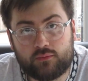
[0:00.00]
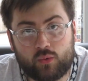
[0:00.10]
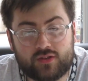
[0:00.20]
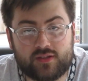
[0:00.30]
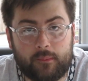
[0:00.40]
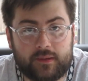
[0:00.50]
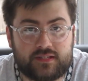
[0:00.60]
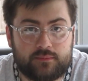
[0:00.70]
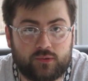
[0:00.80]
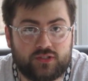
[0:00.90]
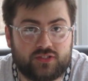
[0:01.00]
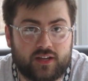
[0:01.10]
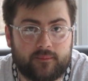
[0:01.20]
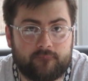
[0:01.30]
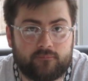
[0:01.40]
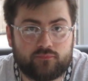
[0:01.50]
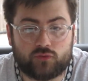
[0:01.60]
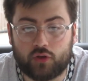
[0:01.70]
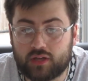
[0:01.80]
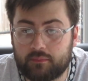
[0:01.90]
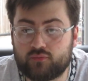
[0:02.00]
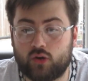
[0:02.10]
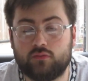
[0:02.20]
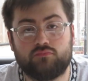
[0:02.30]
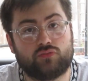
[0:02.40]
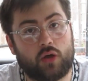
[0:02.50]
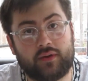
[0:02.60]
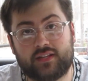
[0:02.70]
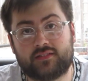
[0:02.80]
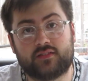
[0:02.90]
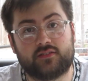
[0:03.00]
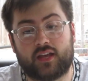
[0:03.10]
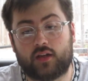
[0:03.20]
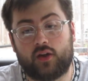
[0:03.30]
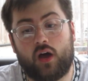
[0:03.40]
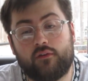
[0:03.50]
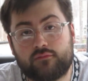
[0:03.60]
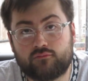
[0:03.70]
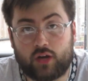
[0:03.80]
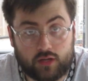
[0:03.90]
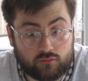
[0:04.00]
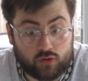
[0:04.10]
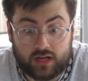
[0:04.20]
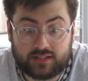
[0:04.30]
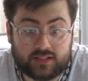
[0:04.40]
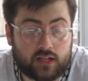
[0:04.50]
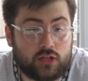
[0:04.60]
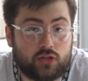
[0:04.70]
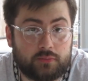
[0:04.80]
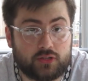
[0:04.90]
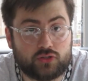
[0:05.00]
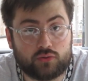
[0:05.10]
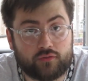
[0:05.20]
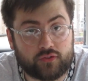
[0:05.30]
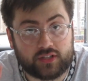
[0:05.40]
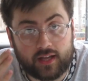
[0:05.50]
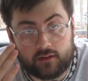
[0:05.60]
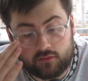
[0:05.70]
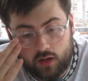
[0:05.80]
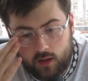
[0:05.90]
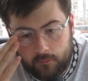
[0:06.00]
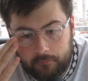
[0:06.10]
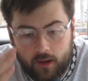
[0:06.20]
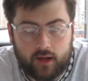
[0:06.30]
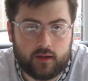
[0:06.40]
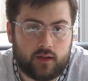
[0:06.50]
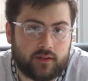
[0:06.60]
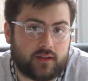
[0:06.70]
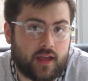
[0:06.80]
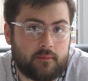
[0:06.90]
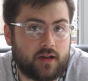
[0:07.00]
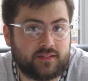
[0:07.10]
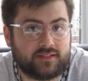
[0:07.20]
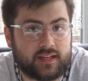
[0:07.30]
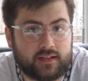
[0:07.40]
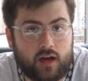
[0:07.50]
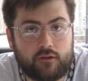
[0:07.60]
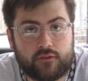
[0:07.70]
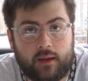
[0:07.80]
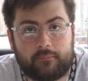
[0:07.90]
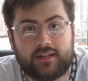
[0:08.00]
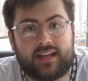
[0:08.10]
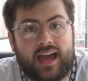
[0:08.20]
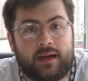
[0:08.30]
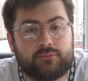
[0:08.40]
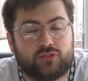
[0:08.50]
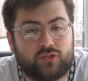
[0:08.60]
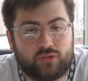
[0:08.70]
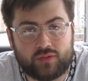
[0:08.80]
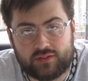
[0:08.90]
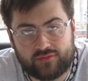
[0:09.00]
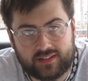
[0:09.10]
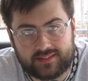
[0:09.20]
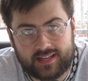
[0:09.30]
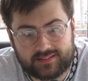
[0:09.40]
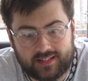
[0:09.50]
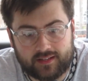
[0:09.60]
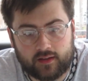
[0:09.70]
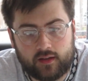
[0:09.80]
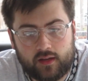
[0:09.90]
was a busy boy today. Don't get me wrong, going into the second half, Reading realistically could have been 2 or 3 down. But they came out in the second half and played absolutely fantastic.